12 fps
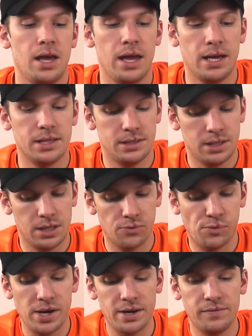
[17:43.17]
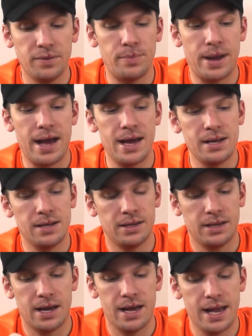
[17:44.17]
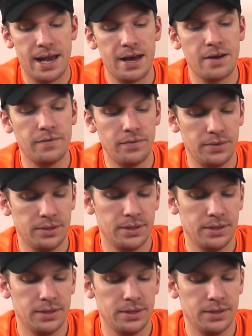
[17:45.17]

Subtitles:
And right off the bat, I have